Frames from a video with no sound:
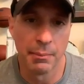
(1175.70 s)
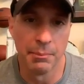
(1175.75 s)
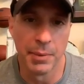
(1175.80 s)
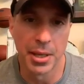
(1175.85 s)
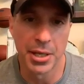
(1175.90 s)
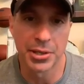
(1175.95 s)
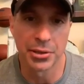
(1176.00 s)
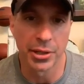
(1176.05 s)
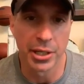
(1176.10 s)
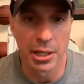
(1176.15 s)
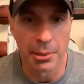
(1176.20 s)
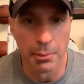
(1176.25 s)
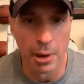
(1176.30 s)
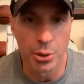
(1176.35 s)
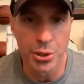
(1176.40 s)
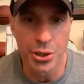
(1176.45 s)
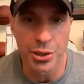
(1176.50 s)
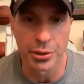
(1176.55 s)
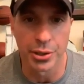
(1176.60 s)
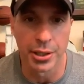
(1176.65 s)
mentally and
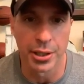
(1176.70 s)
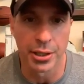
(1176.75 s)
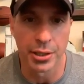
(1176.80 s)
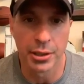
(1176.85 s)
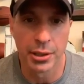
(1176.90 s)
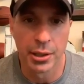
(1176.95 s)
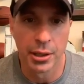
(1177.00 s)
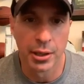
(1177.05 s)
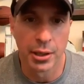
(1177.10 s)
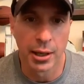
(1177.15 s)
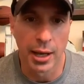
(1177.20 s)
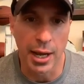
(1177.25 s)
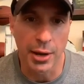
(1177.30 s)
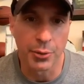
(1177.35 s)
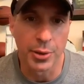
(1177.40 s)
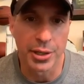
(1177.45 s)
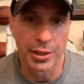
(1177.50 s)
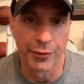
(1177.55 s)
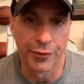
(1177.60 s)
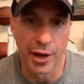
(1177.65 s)
emotionally,
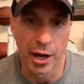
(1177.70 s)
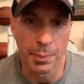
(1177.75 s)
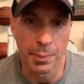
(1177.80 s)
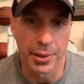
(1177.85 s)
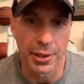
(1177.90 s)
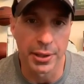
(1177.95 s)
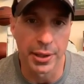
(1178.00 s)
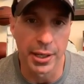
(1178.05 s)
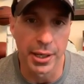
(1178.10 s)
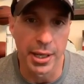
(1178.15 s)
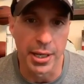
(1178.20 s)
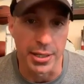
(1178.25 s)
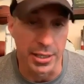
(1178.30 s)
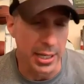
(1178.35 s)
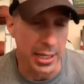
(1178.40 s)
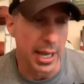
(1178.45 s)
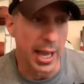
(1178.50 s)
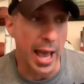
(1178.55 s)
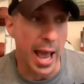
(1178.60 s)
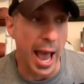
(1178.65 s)
I quit developing at that
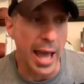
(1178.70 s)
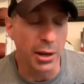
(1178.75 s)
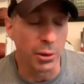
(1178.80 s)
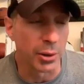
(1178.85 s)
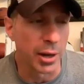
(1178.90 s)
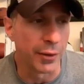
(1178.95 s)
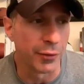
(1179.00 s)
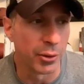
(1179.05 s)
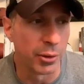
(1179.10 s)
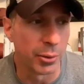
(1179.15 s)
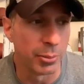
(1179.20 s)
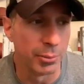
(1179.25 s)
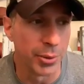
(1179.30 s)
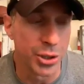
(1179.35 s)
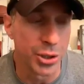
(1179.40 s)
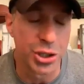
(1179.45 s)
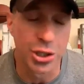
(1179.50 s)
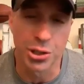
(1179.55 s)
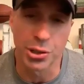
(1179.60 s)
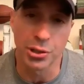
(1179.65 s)
age. And I, I don't ever
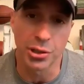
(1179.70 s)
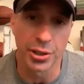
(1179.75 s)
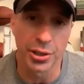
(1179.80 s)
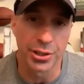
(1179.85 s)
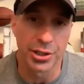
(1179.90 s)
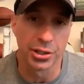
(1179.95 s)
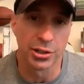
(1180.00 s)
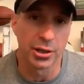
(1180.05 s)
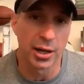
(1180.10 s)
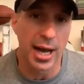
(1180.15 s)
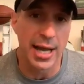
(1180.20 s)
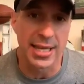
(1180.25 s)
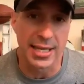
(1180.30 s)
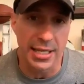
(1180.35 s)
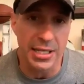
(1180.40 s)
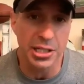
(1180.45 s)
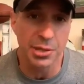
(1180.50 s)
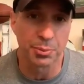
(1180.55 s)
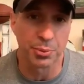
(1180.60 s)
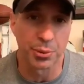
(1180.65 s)
mature until I
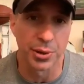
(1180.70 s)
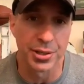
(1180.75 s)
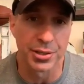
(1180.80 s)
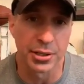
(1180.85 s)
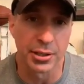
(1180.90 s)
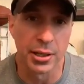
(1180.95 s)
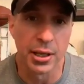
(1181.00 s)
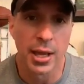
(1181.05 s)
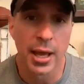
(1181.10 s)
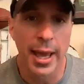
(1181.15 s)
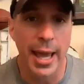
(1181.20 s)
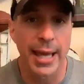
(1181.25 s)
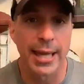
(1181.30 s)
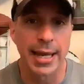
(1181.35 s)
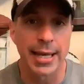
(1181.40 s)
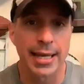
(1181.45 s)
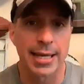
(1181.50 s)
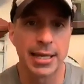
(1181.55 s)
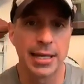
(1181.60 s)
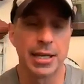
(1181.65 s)
get to prison
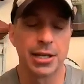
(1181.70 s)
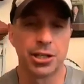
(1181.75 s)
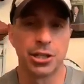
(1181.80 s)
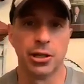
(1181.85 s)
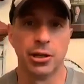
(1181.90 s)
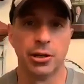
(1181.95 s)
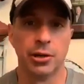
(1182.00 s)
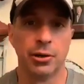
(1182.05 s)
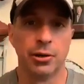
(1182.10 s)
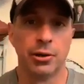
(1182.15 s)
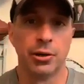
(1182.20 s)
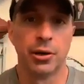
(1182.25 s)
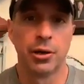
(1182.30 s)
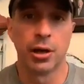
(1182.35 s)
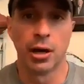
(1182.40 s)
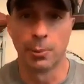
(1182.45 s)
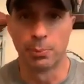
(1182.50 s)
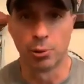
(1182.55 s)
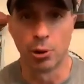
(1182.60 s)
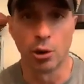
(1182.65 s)
and I get into
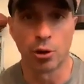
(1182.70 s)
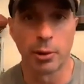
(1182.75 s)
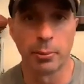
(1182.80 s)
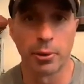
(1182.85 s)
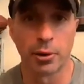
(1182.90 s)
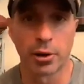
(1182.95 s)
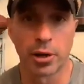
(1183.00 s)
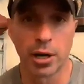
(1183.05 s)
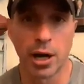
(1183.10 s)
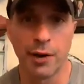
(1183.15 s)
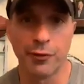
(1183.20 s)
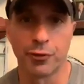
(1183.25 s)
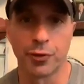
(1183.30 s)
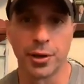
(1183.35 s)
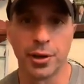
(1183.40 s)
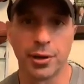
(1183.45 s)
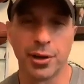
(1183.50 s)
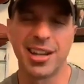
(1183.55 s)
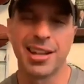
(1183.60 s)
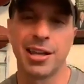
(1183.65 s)
a program of recovery.
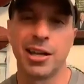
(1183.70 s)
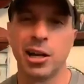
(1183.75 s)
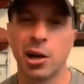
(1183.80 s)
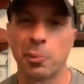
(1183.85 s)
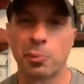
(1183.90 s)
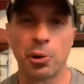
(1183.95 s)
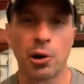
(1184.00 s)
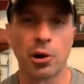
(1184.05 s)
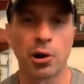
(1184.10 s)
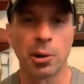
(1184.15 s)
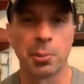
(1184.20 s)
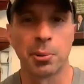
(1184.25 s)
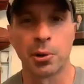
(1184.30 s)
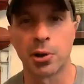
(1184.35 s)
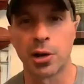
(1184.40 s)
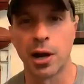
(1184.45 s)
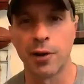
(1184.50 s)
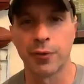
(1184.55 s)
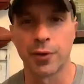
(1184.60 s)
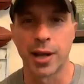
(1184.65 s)
And, you know, program of
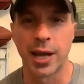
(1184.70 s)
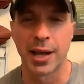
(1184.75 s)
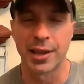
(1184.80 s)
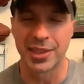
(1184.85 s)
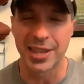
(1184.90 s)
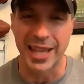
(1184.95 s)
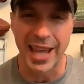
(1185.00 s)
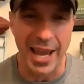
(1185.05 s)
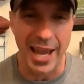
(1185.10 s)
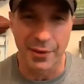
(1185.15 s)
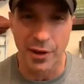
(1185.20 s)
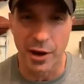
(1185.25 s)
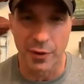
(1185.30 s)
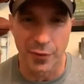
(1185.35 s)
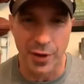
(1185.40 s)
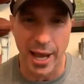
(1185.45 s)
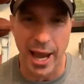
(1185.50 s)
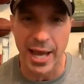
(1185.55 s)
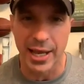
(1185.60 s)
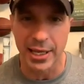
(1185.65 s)
recovery, I think
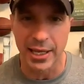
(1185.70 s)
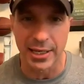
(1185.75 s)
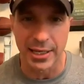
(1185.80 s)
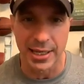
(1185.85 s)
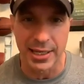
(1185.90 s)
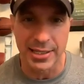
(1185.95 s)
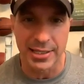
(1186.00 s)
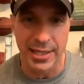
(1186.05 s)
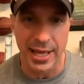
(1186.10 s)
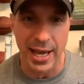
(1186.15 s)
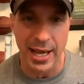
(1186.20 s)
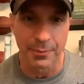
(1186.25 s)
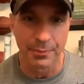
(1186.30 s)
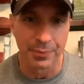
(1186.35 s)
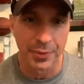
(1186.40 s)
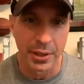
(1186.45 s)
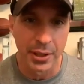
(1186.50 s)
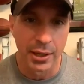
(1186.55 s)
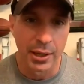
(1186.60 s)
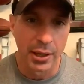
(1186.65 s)
every addict needs that.
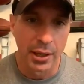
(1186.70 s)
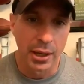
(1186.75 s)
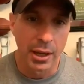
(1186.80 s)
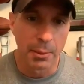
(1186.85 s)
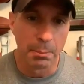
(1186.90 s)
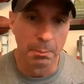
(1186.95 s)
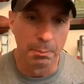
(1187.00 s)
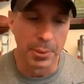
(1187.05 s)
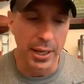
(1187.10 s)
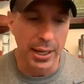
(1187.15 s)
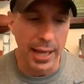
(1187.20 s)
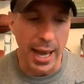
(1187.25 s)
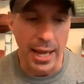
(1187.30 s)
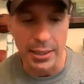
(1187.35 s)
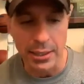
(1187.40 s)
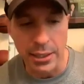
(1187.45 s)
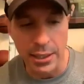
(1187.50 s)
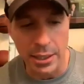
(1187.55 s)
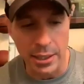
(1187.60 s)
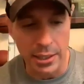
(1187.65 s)
But
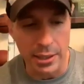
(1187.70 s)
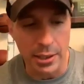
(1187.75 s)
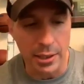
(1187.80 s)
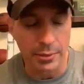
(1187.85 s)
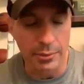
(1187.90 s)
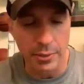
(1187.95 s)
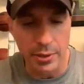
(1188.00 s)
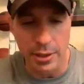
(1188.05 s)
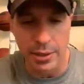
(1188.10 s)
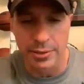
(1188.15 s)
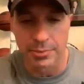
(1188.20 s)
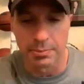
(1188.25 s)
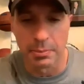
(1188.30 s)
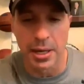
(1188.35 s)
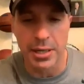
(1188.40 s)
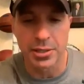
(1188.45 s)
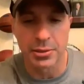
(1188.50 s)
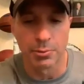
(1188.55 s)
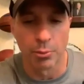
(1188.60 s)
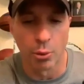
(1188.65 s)
I needed it as
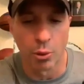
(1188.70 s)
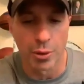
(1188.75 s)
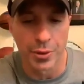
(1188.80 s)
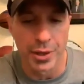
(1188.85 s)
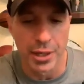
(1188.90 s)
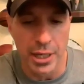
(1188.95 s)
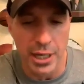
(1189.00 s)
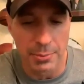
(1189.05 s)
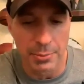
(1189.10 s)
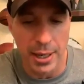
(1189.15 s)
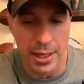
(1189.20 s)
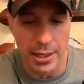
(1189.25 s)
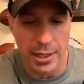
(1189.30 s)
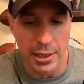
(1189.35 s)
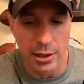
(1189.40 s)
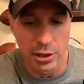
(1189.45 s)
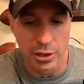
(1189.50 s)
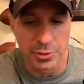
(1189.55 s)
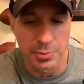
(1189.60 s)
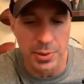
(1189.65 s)
much or more than
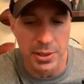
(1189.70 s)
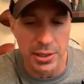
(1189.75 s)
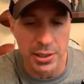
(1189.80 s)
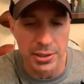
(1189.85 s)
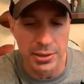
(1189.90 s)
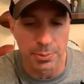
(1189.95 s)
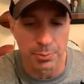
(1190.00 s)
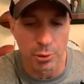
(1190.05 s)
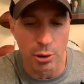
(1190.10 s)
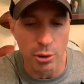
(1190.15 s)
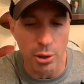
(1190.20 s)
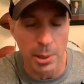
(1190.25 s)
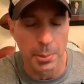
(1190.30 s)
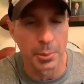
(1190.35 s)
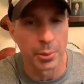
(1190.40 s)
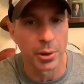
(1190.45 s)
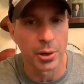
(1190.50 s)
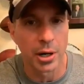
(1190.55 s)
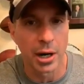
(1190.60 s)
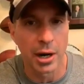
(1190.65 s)
anybody else, because the
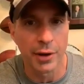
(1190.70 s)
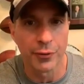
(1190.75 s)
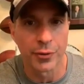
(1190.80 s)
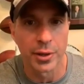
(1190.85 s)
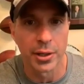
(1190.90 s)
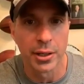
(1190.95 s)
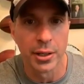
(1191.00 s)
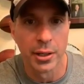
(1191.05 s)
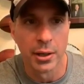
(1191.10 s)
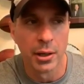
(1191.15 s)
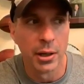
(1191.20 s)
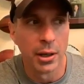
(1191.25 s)
program of recovery